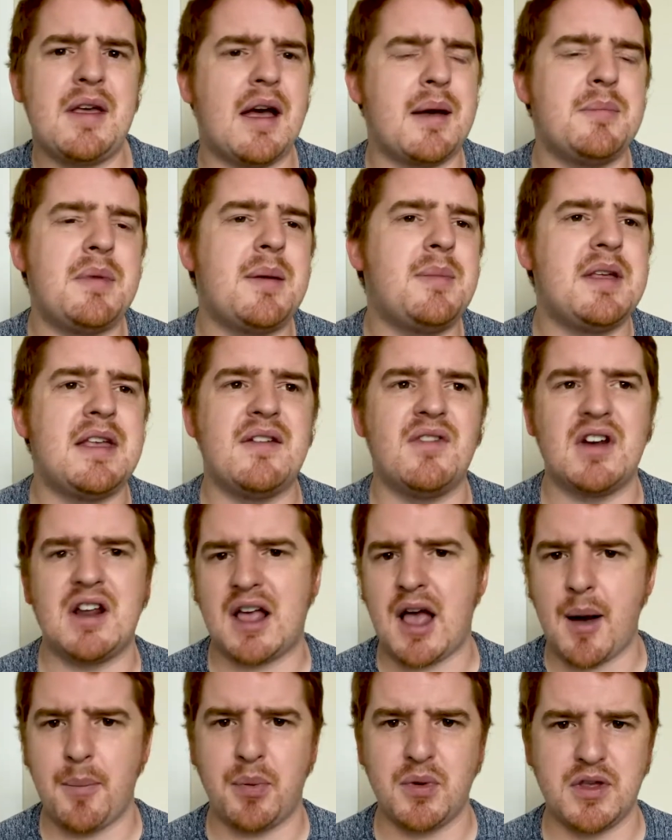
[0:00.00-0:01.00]
maybe even a
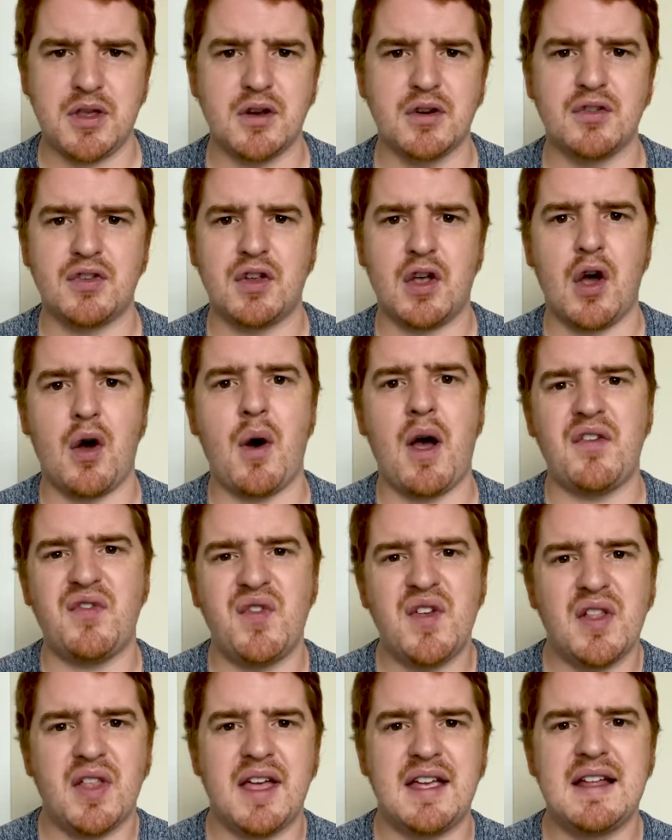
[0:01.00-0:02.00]
couple years ago, I
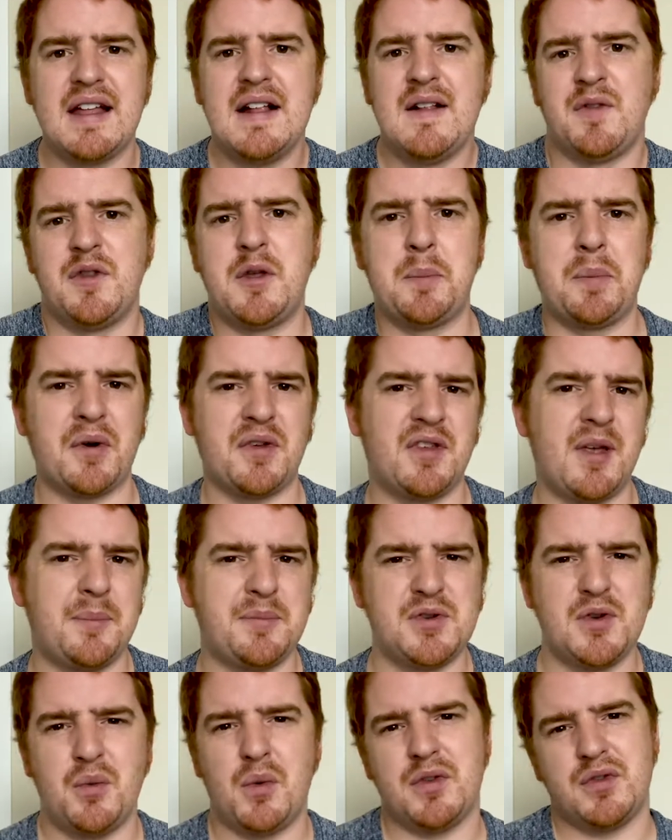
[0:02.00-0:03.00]
feel like the
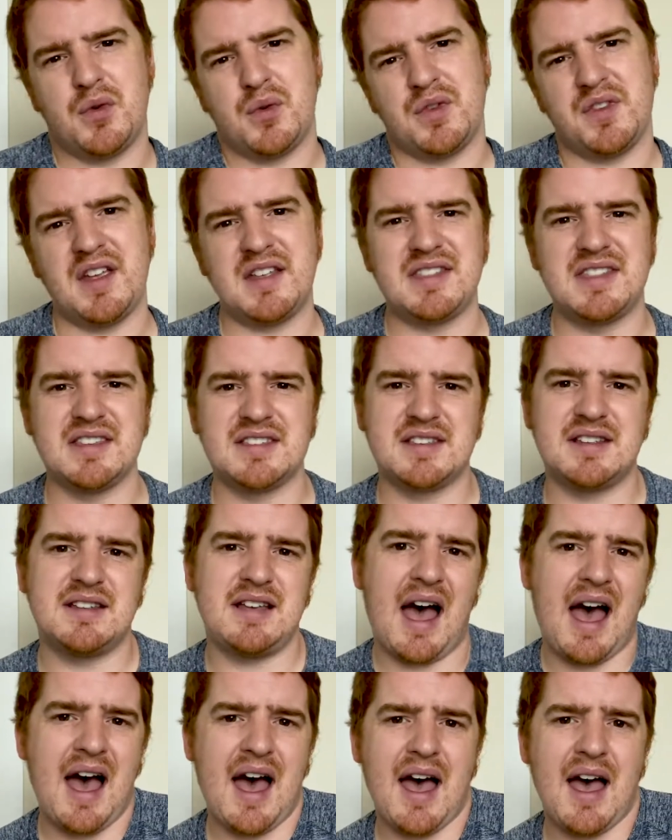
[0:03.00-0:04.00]
perception was it was like this
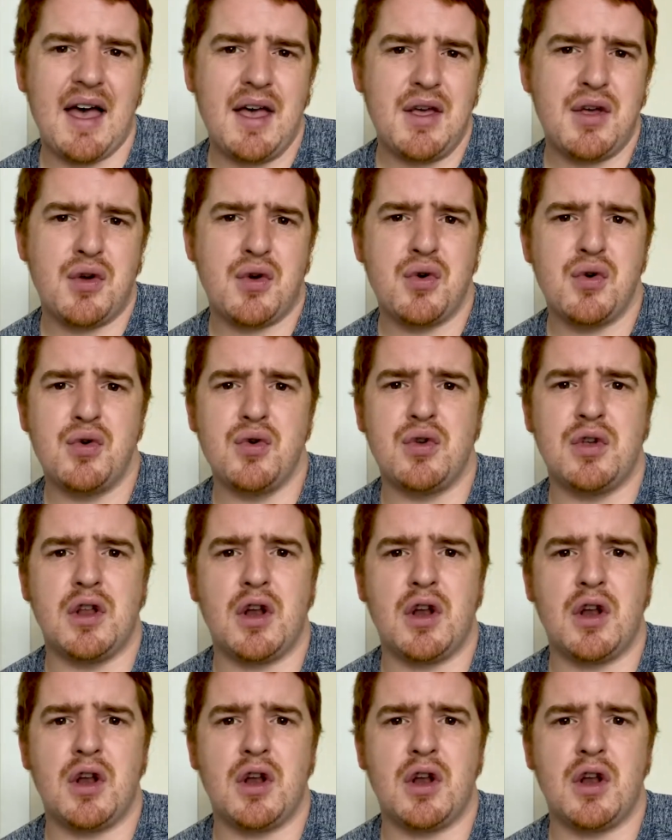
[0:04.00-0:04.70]
guy who,